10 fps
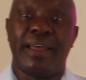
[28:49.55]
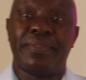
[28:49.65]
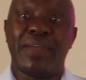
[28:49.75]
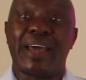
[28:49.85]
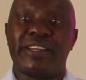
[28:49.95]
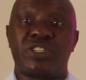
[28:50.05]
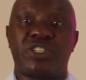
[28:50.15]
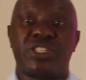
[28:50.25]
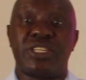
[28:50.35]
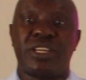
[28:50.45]
and that
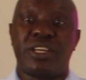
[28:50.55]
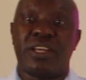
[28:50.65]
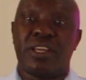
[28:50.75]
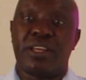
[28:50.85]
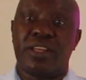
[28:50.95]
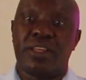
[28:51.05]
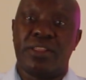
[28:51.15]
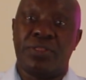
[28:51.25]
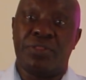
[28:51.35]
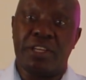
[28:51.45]
is
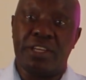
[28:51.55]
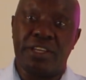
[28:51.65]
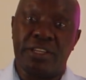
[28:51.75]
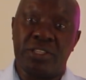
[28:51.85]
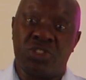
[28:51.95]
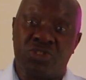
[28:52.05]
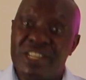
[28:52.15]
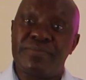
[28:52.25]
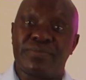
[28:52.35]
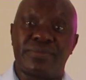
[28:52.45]
the
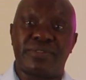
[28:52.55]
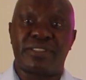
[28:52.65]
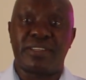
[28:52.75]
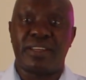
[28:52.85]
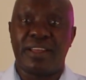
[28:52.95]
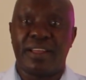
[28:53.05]
dreams